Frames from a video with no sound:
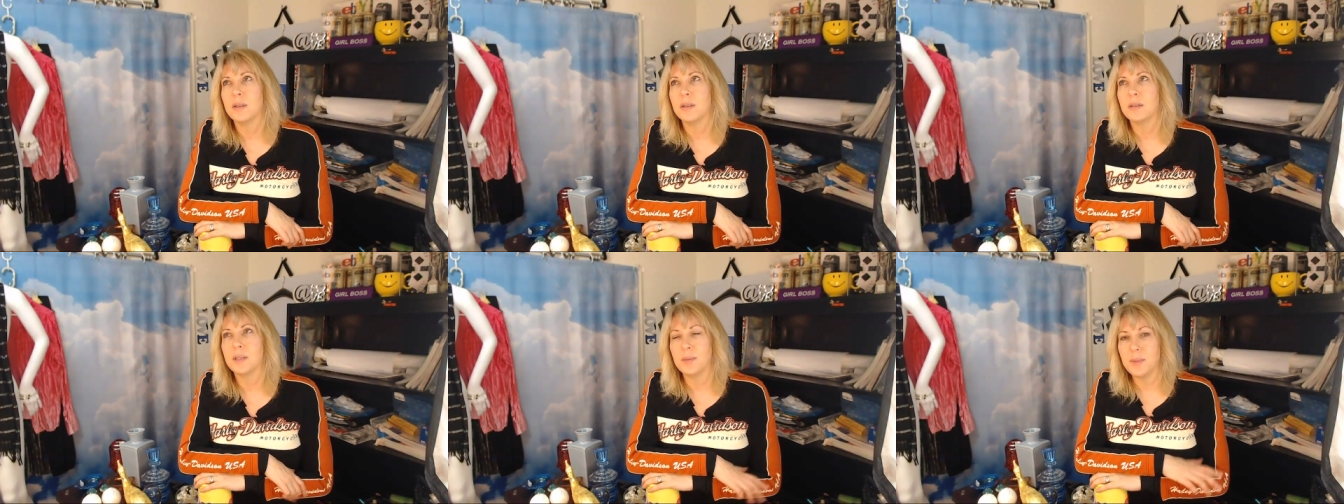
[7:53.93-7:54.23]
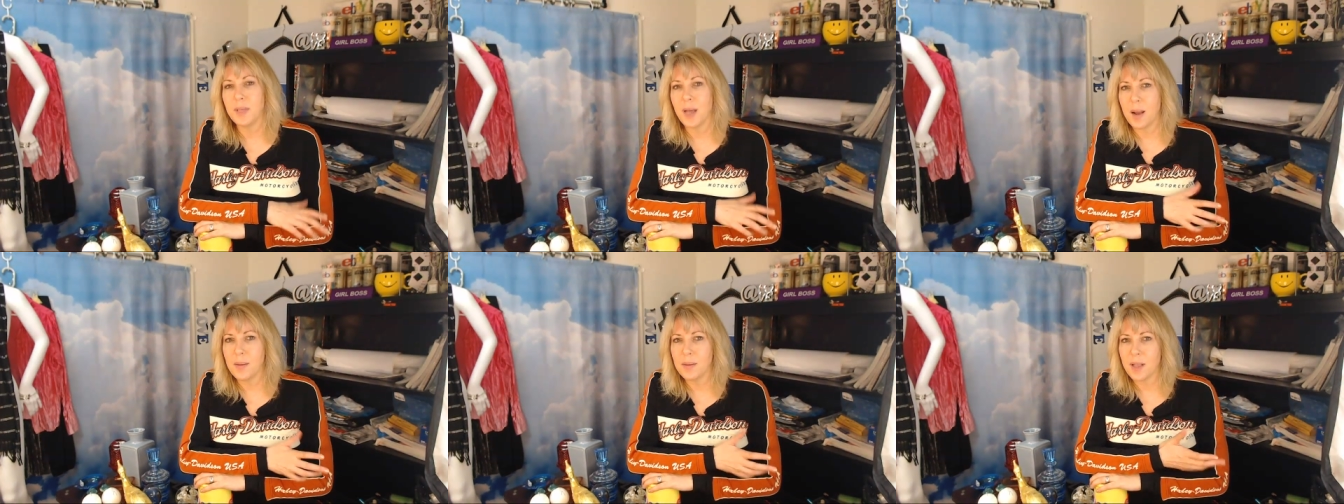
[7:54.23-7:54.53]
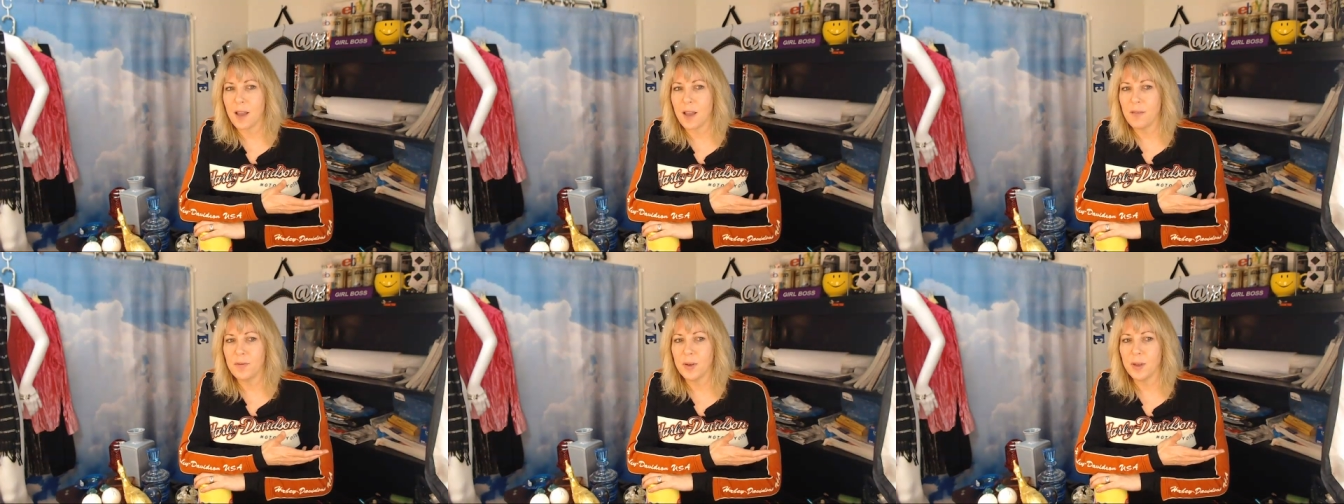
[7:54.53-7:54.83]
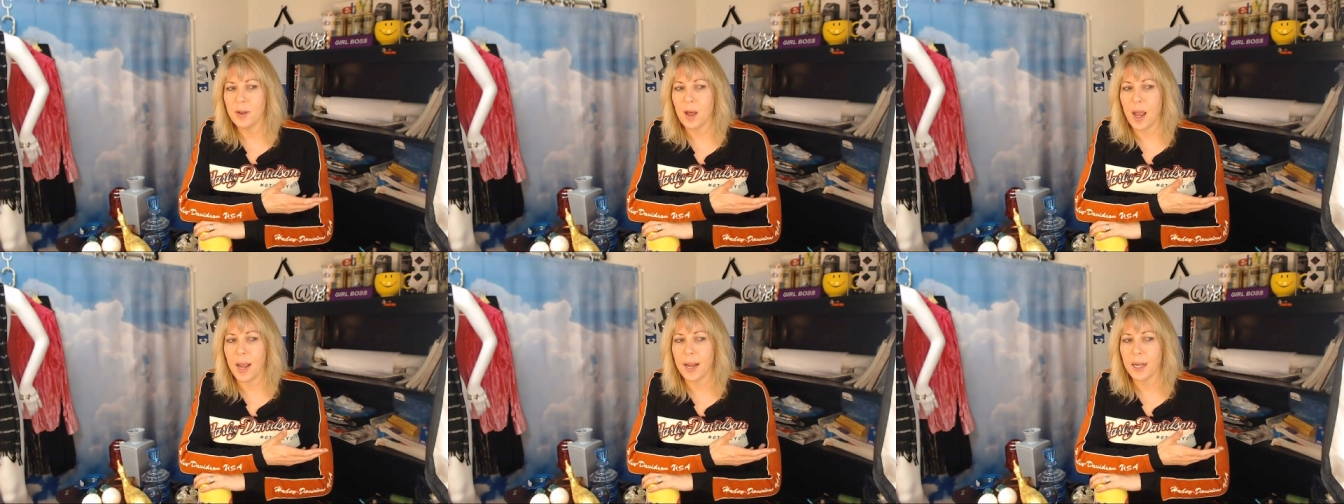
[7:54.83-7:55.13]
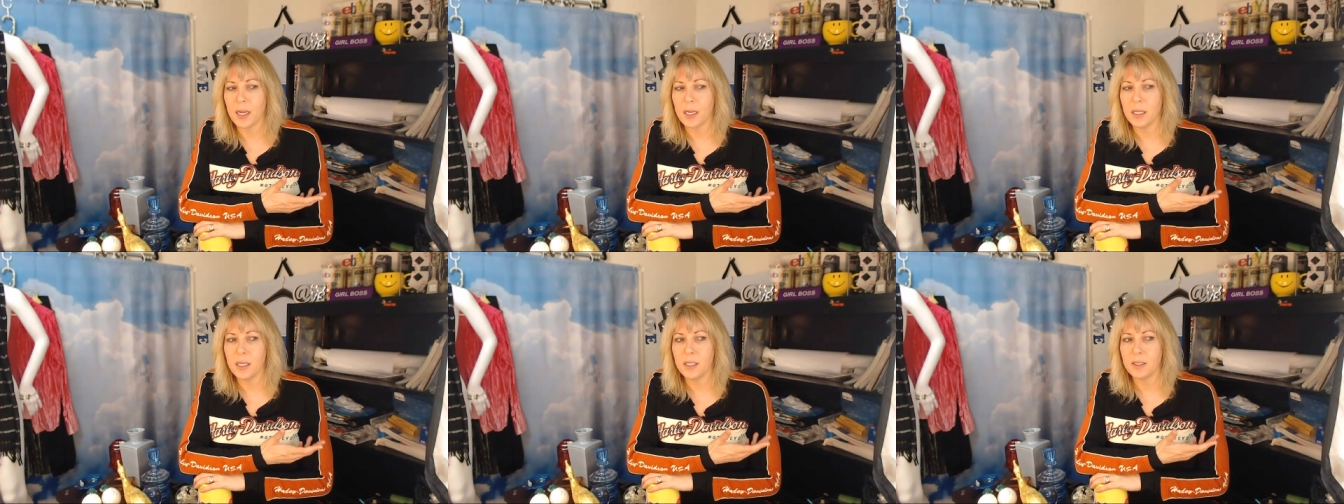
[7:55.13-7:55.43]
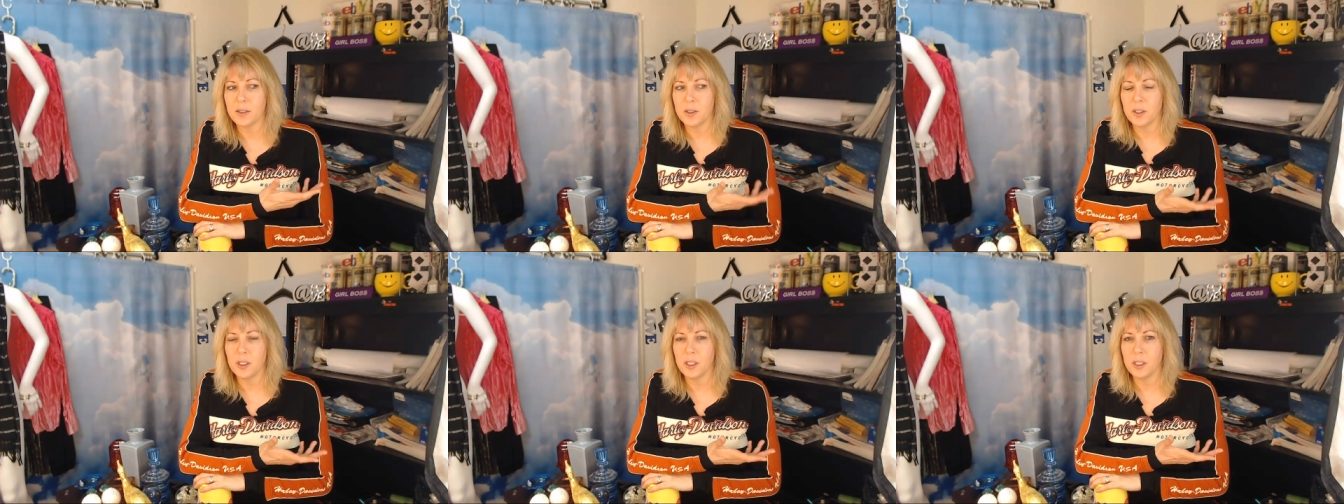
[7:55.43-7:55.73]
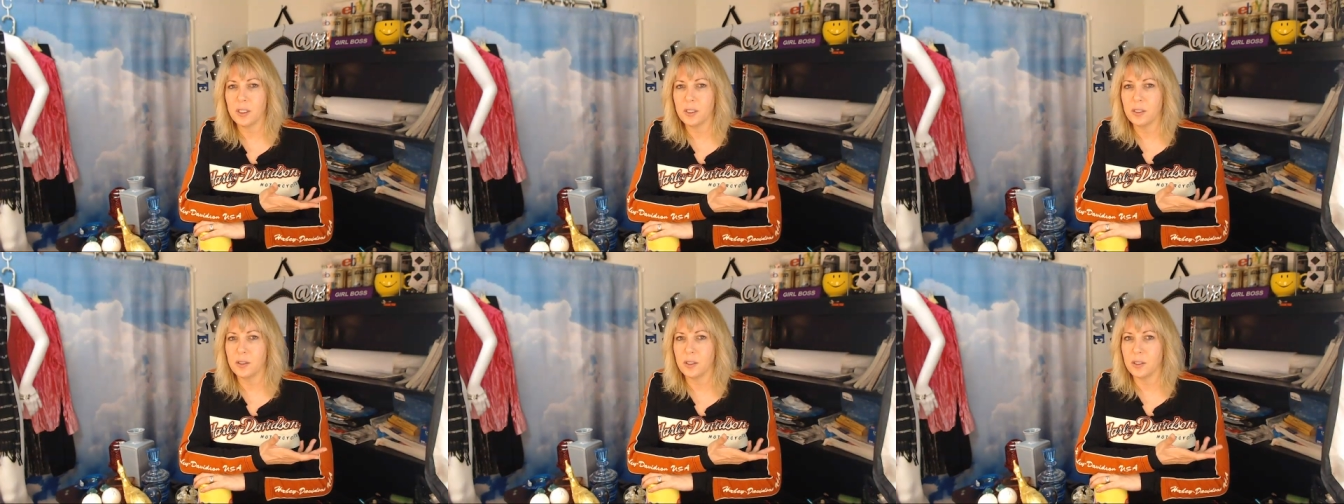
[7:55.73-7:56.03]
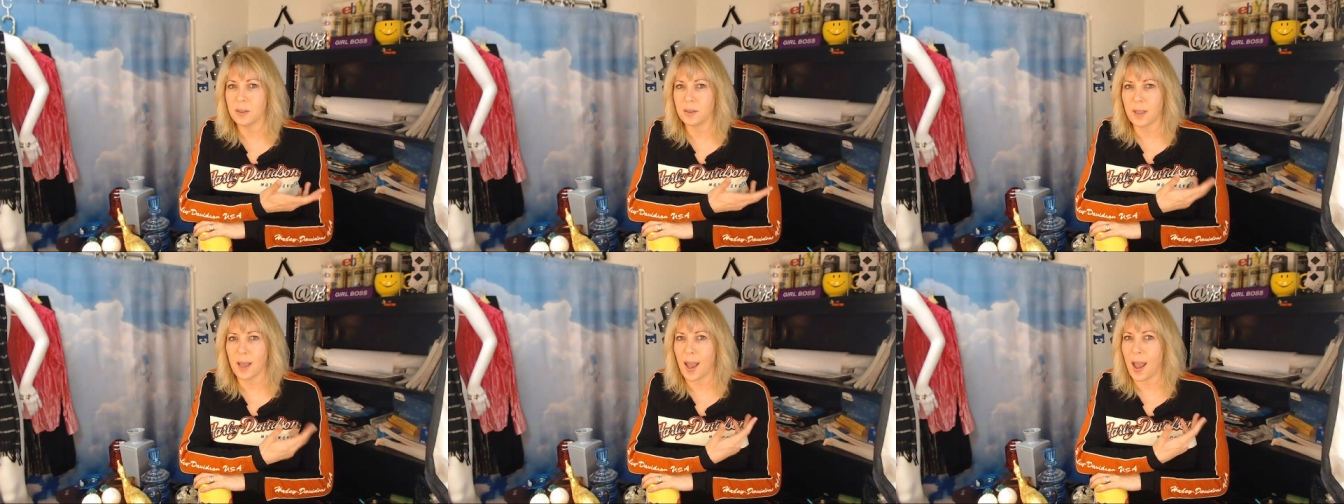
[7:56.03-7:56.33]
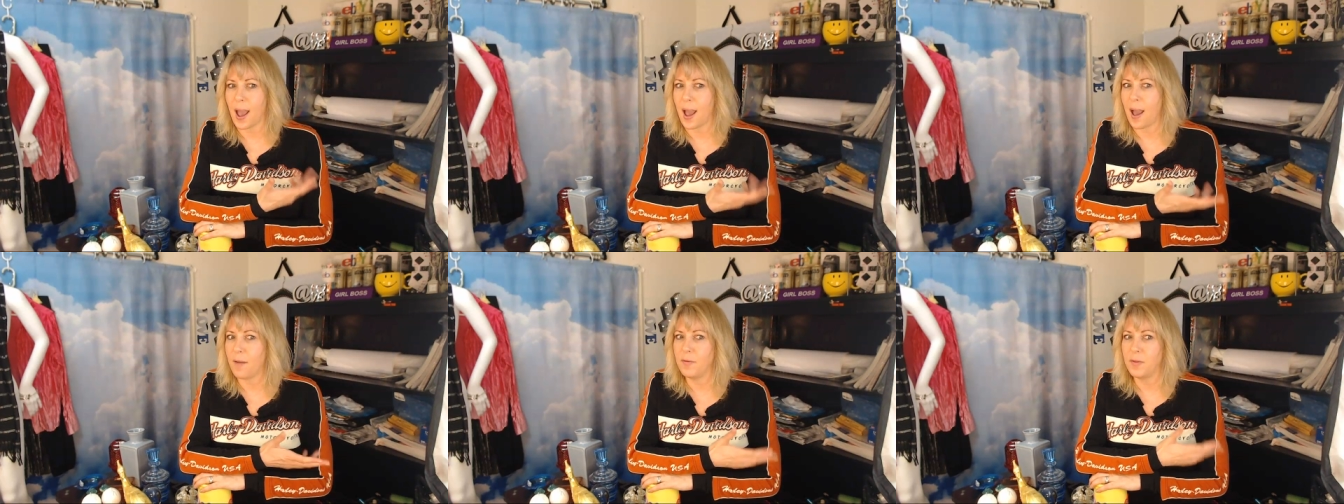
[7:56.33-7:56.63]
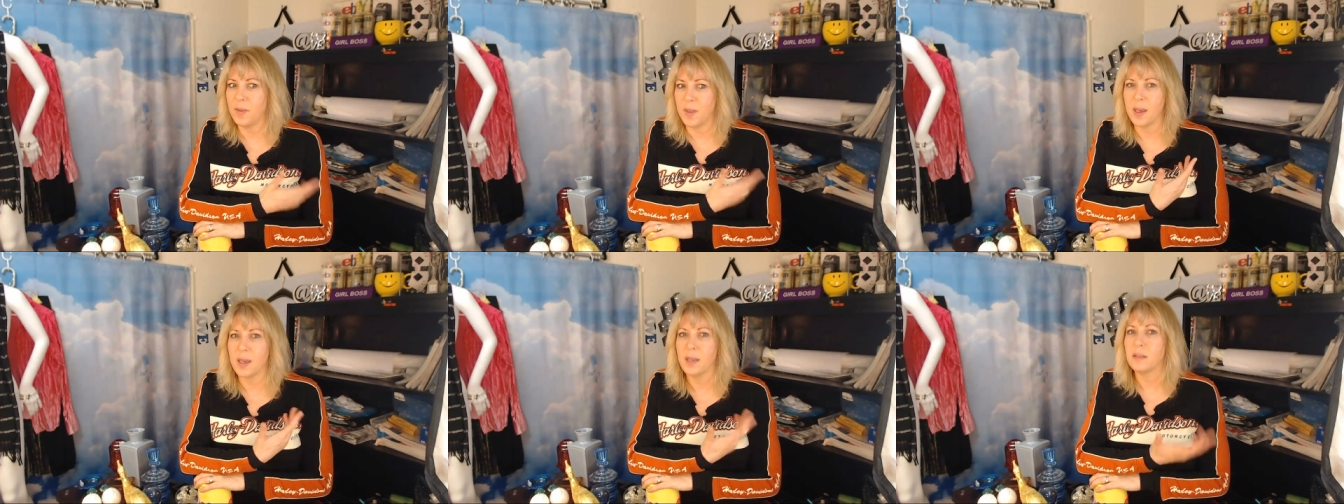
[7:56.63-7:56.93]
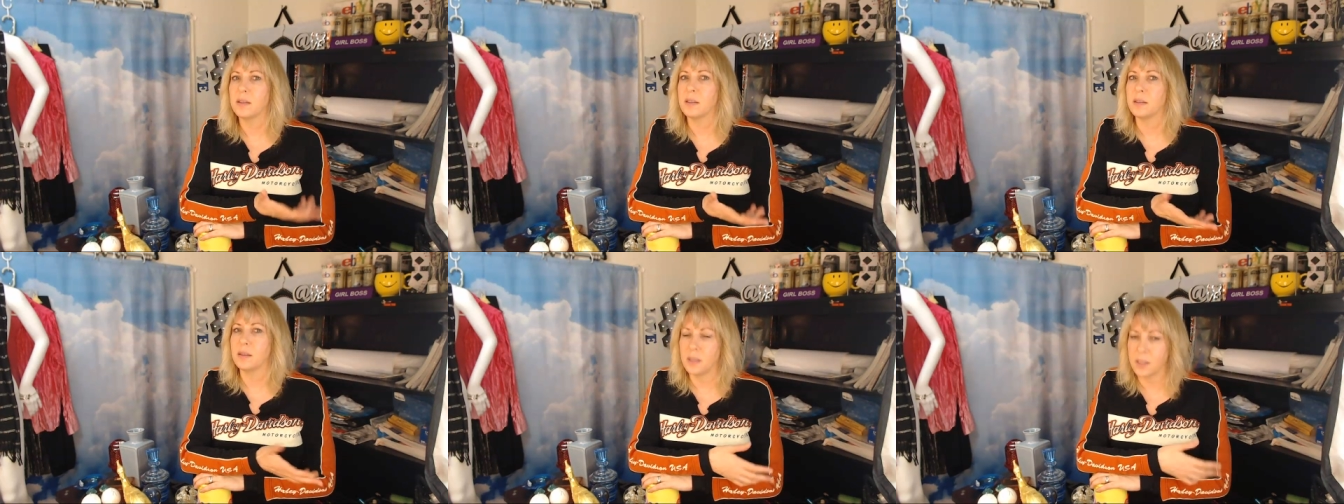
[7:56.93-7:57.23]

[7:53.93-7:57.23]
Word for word: Sometimes I feel like it's good just to have things